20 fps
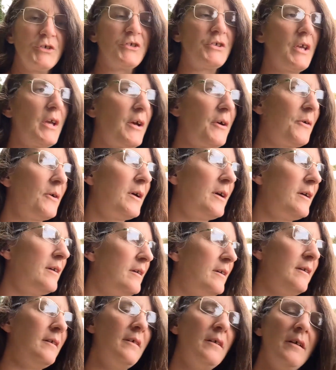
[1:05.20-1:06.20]
So
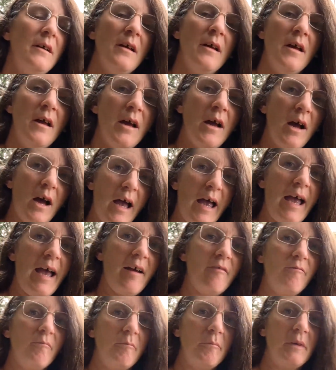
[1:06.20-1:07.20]
I
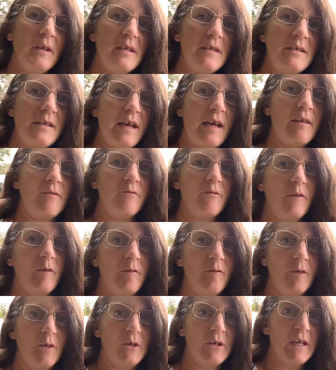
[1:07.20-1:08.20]
haven't been down for
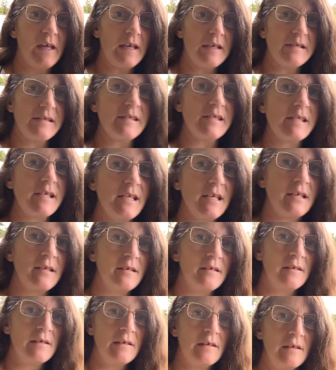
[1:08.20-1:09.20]
a few days.
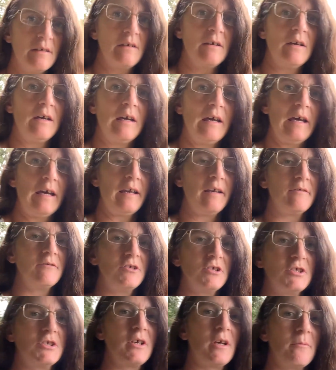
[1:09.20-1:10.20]
I've
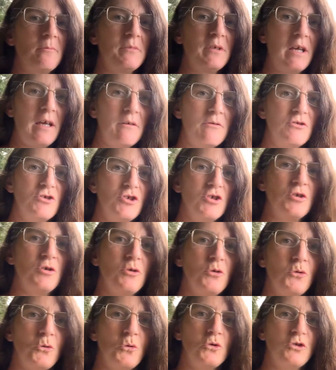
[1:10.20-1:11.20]
just come down
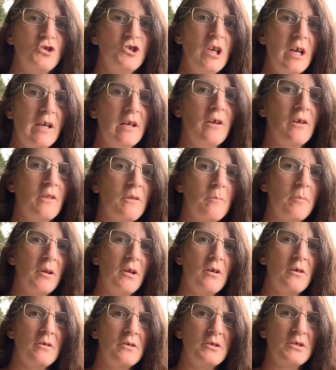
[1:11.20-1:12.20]
to check on the
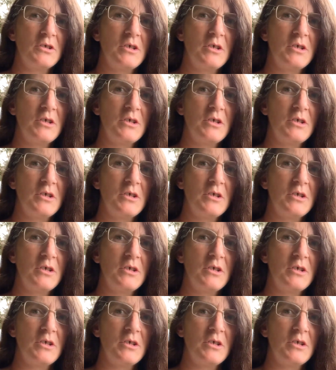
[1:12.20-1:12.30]
plot,